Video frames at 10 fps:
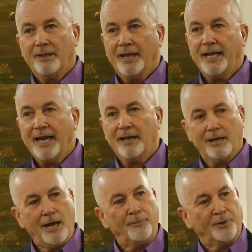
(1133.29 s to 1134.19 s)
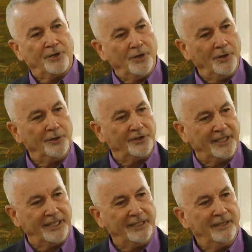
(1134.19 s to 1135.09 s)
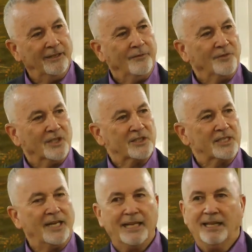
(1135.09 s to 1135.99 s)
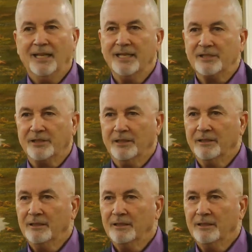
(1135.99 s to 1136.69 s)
They had an opportunity to sit and listen